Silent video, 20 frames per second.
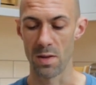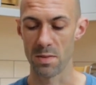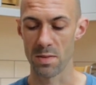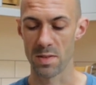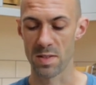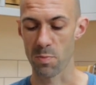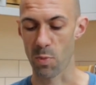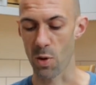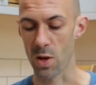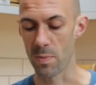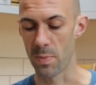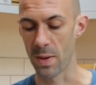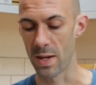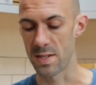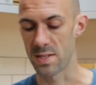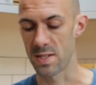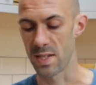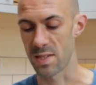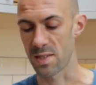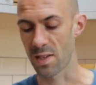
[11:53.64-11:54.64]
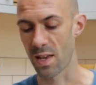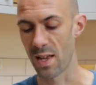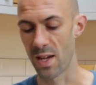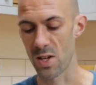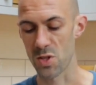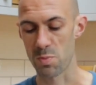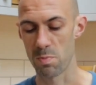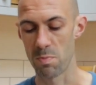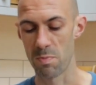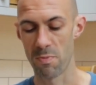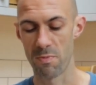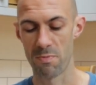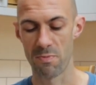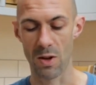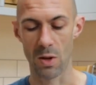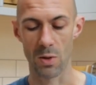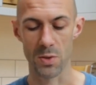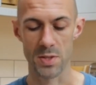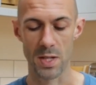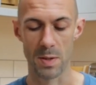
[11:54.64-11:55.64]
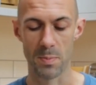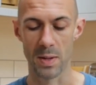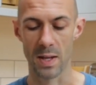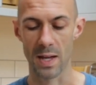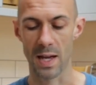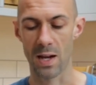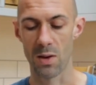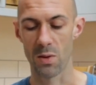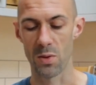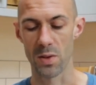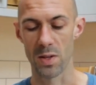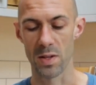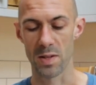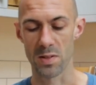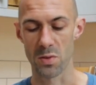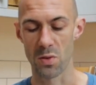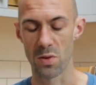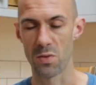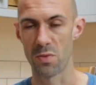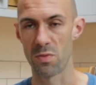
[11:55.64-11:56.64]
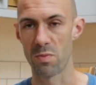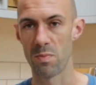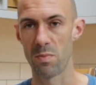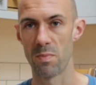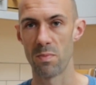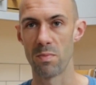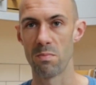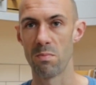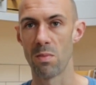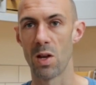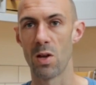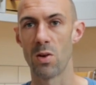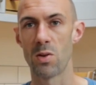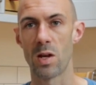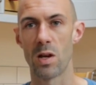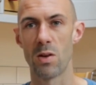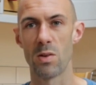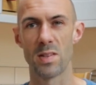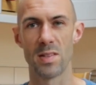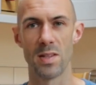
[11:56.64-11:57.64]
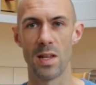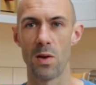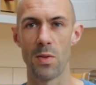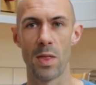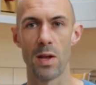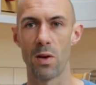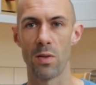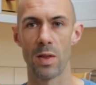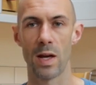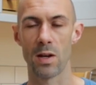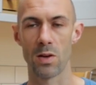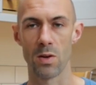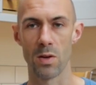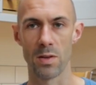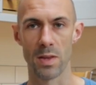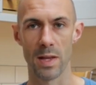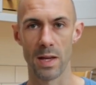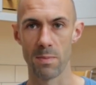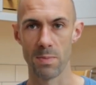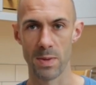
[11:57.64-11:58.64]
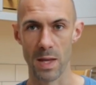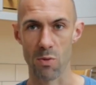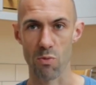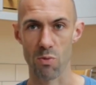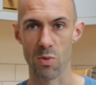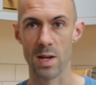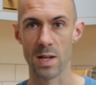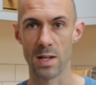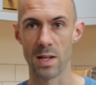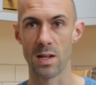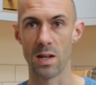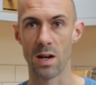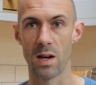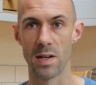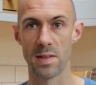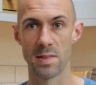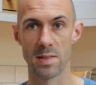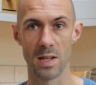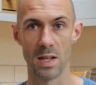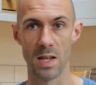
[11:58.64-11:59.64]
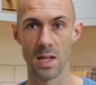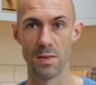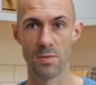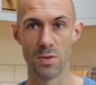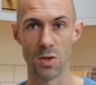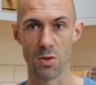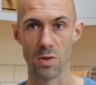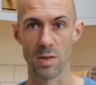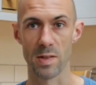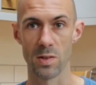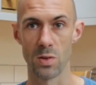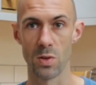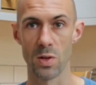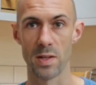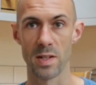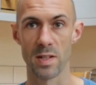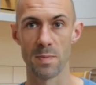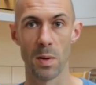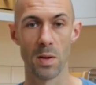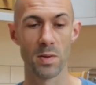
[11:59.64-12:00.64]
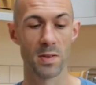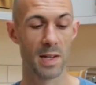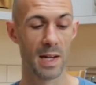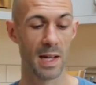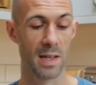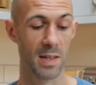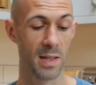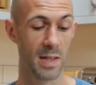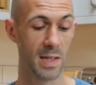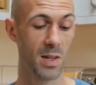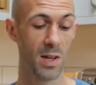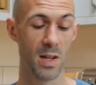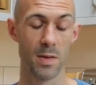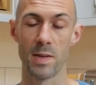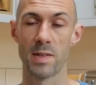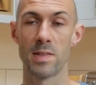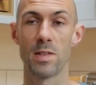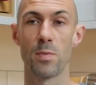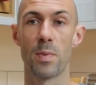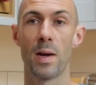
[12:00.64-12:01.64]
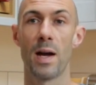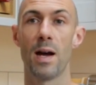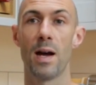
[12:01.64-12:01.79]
spray painting / felt tipping out the sort of logos? No, they're not that good. They're really nice, and if you're a Saucony sponsored athlete, you're going to be super